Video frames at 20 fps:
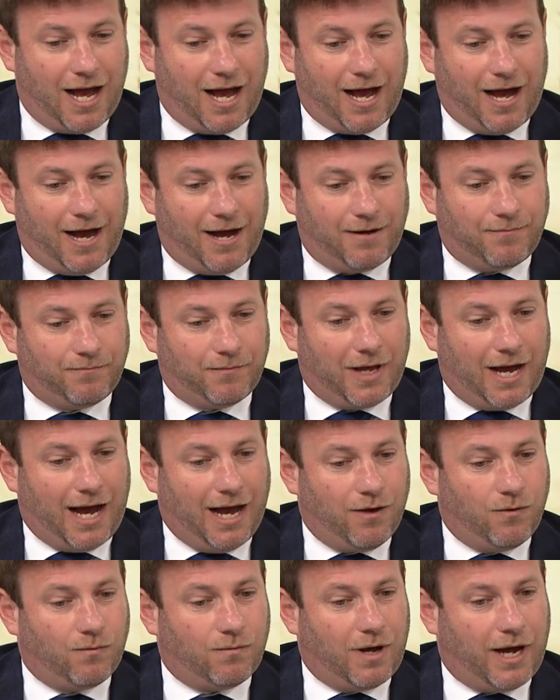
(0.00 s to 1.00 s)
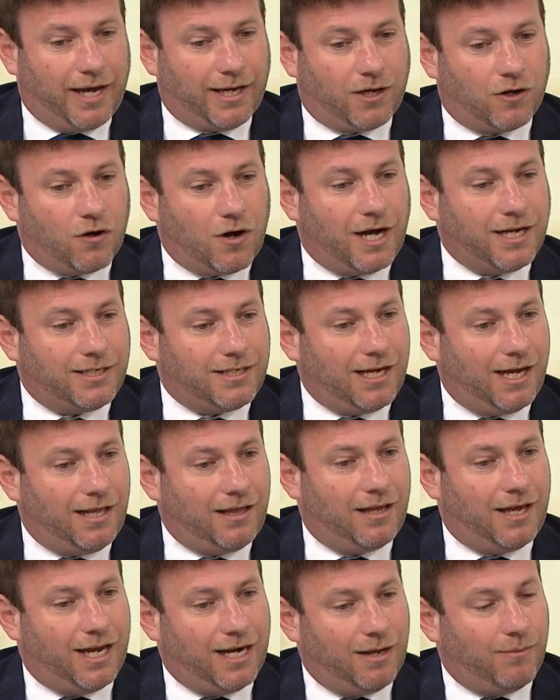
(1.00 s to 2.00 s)
I cannot
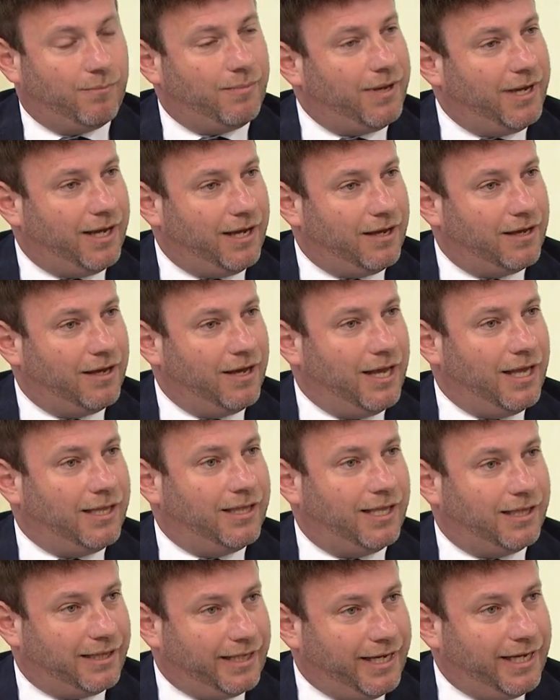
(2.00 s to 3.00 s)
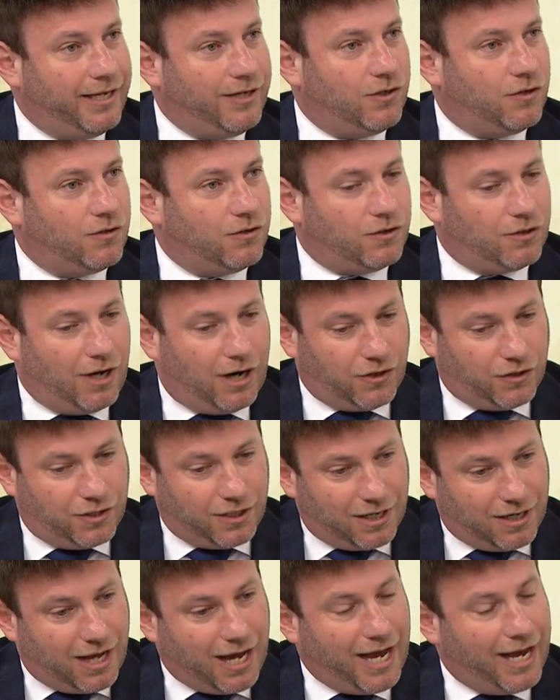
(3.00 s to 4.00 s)
tell an MP that they are
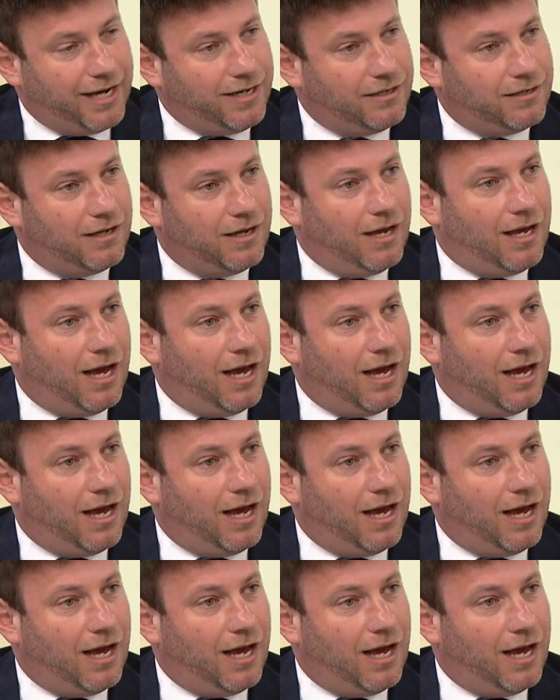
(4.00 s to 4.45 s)
denied